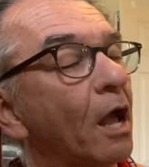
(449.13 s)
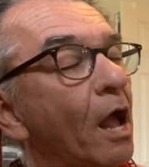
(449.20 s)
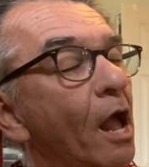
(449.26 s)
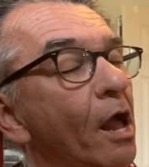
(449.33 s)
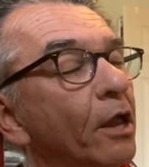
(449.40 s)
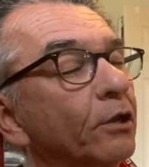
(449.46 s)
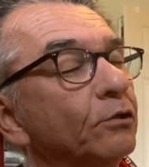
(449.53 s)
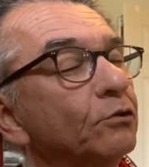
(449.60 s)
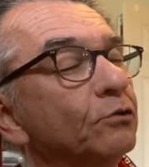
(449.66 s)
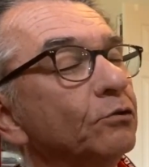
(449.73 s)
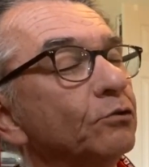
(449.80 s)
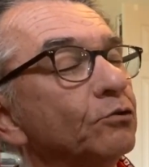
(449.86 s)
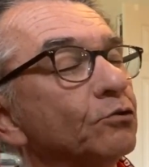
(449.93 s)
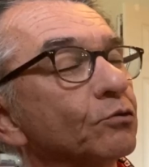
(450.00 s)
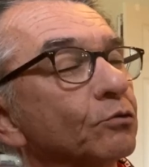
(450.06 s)

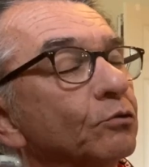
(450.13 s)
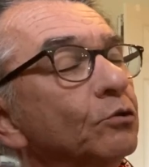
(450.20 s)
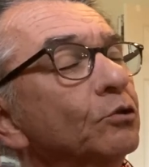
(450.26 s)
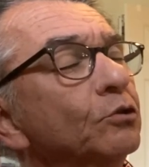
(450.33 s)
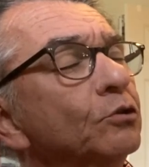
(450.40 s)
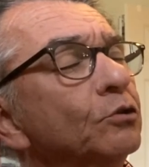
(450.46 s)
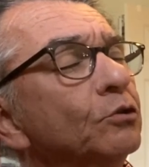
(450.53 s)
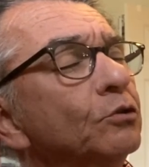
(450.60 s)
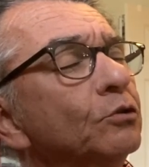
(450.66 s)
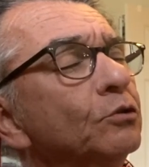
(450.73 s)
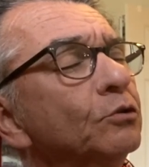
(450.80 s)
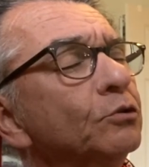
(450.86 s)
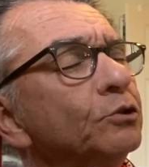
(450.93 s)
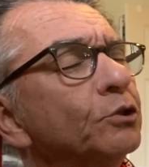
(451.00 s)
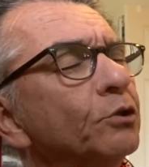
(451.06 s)
and
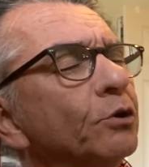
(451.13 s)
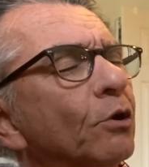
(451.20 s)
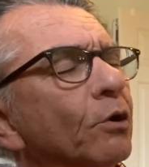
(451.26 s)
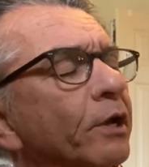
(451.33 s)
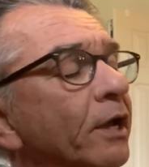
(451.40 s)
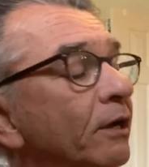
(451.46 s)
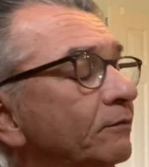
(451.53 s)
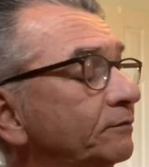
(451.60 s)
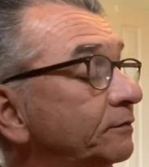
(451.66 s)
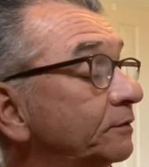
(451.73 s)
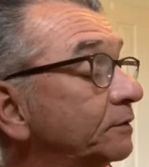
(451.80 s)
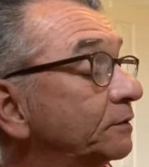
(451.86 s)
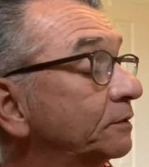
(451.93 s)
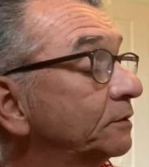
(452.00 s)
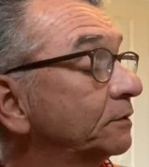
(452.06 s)
true to your gift,